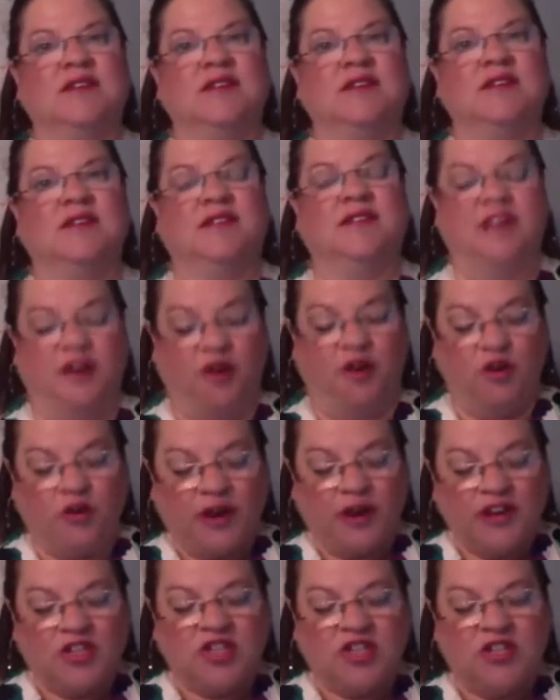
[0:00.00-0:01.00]
They are
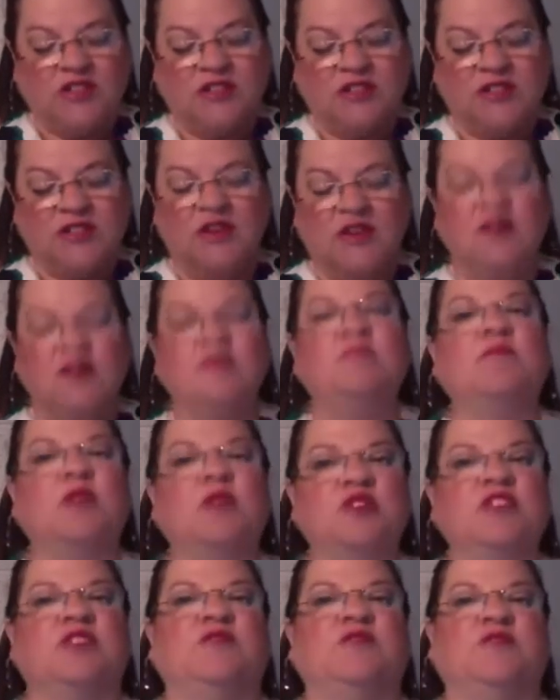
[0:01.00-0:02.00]
gracious,
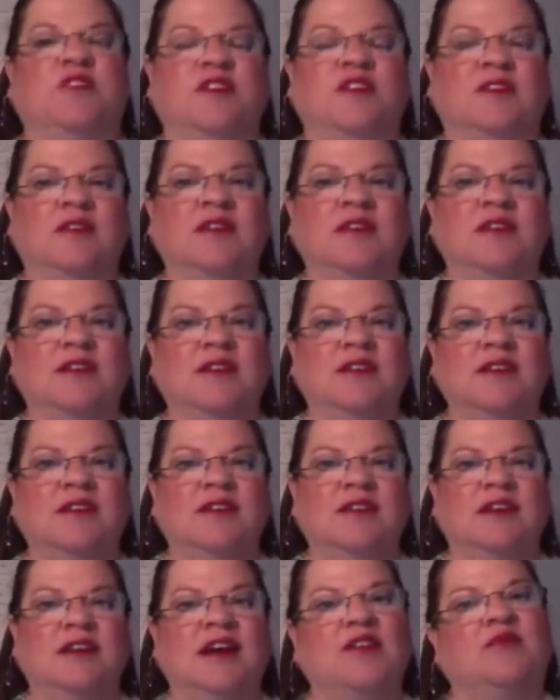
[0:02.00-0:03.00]
merciful,
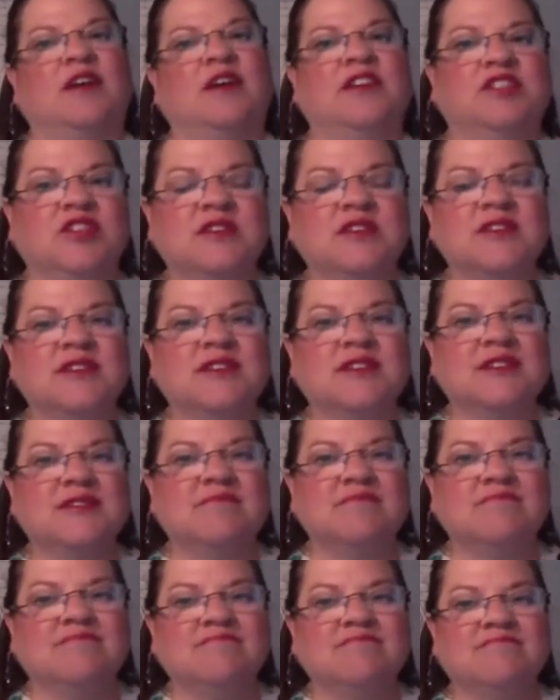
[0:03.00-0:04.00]
and
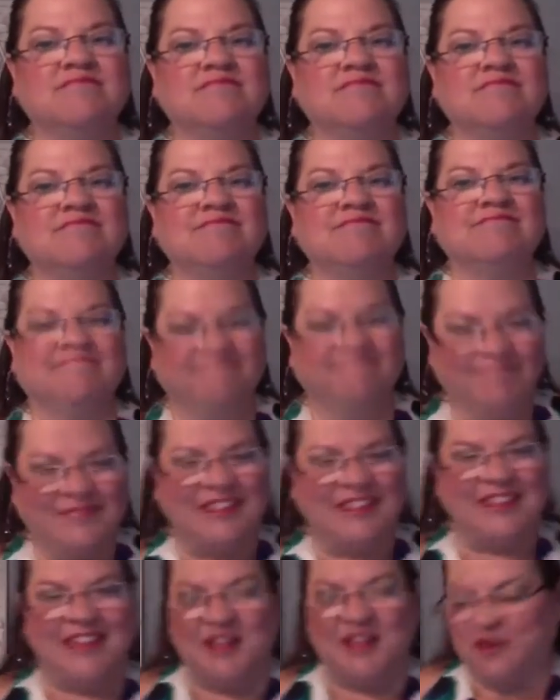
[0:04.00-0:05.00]
righteous.
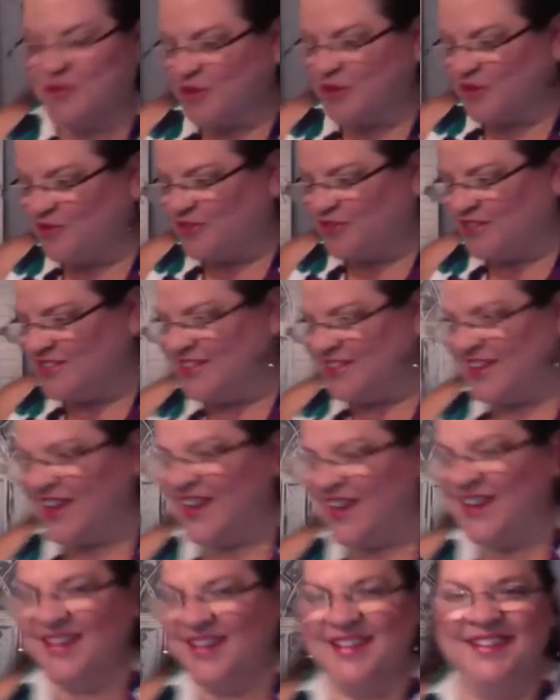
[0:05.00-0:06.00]
The daily word for
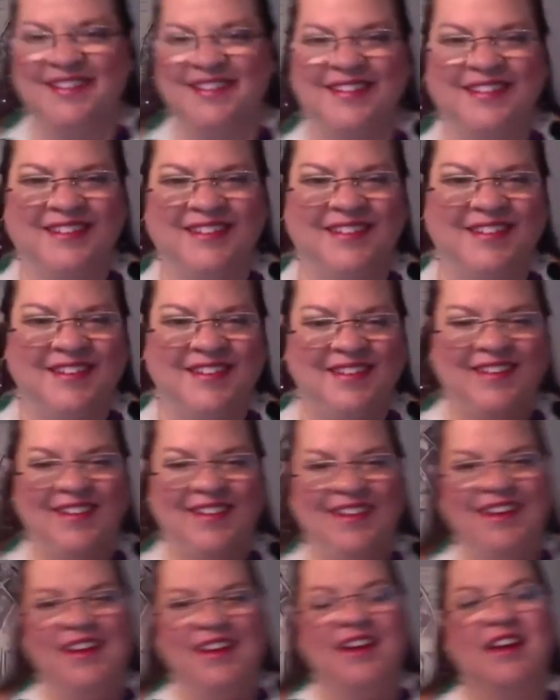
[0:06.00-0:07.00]
today.
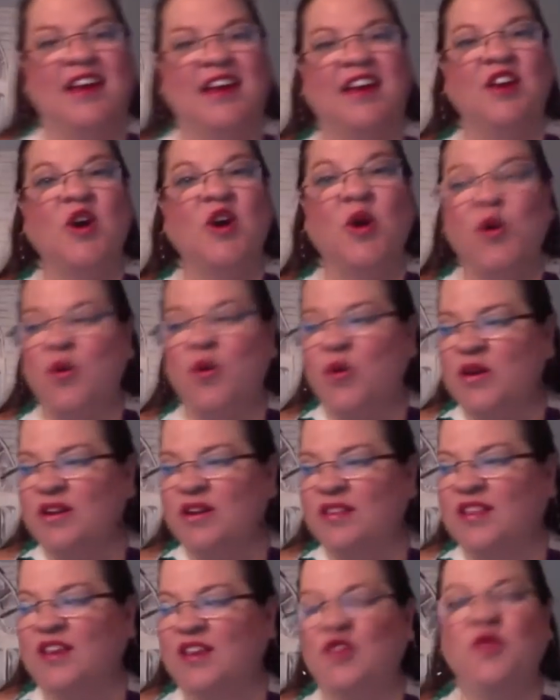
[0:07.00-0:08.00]
And I know
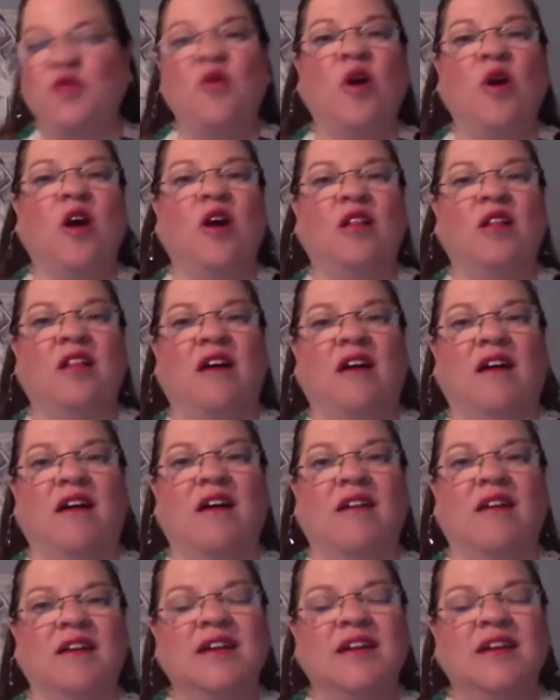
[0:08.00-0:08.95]
that you all are